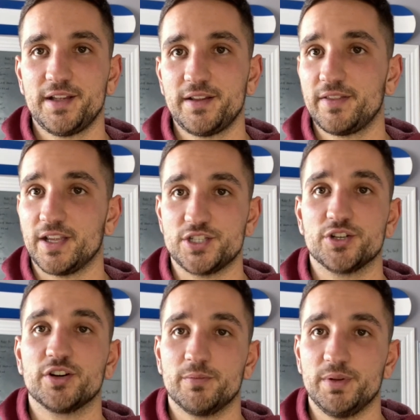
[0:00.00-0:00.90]
that you're
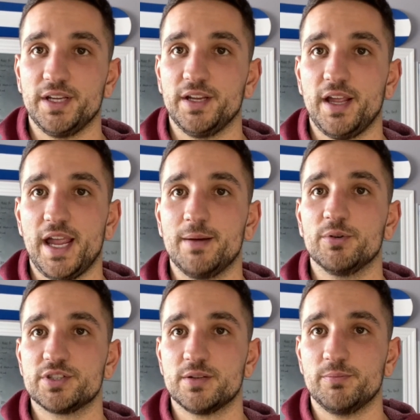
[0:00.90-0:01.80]
going to be
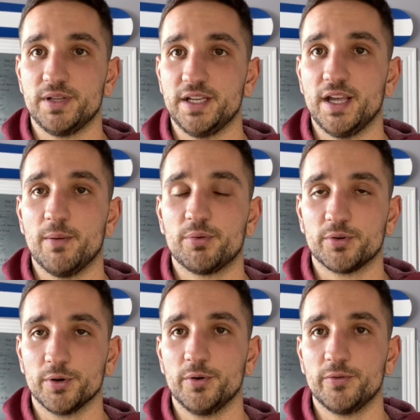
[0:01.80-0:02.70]
able to be
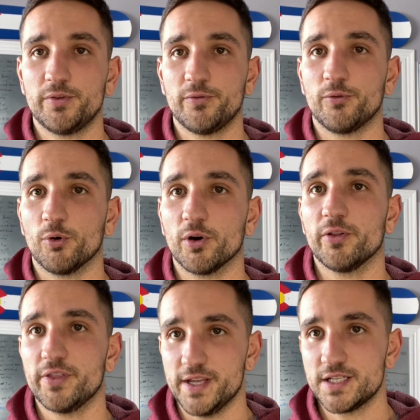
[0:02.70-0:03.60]
approved for
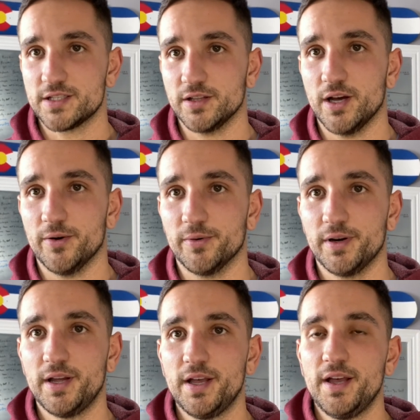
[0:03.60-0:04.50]
this loan.
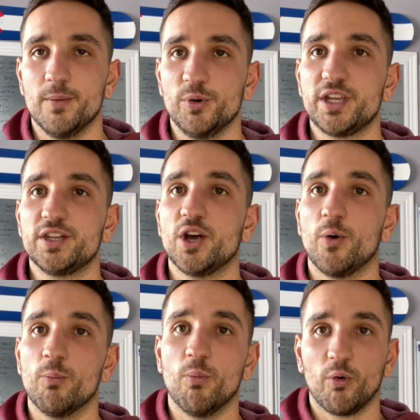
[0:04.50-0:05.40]
We can
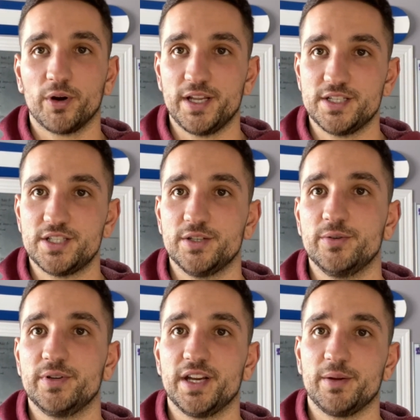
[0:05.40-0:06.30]
go more
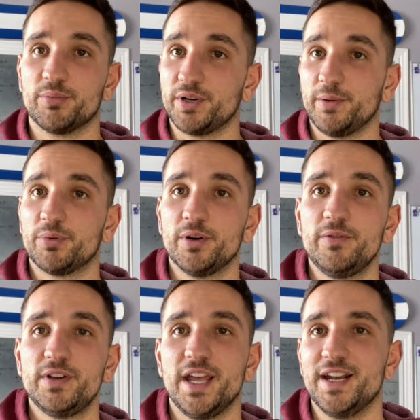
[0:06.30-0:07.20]
into getting
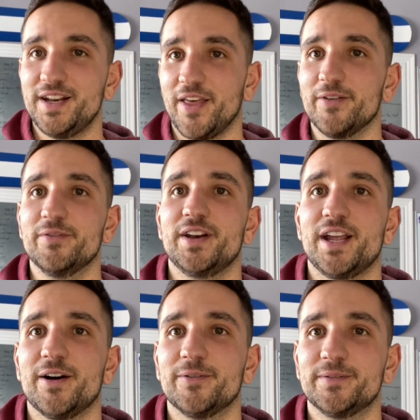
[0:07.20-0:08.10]
pre-approved in another video.